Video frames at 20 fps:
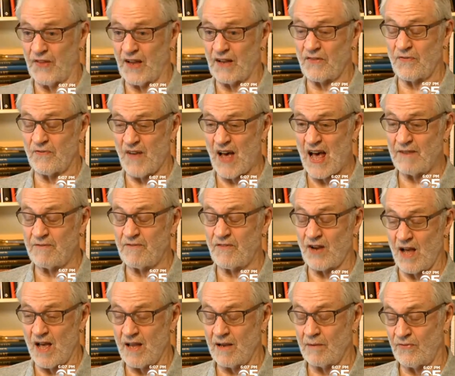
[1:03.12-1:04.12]
That's
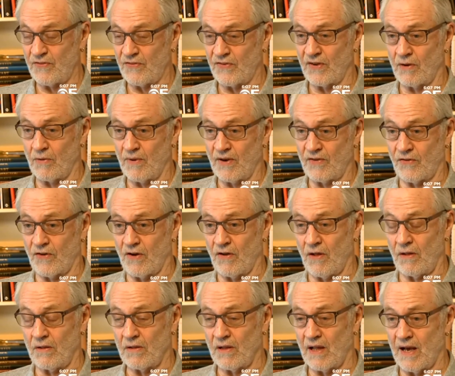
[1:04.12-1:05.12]
five times the
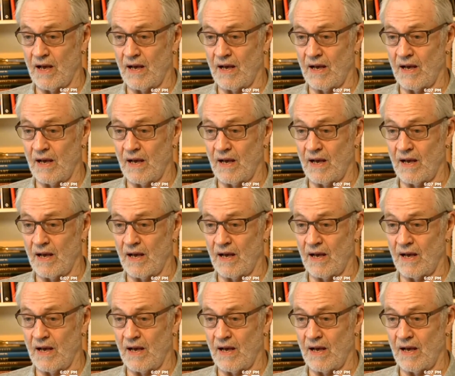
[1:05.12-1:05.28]
original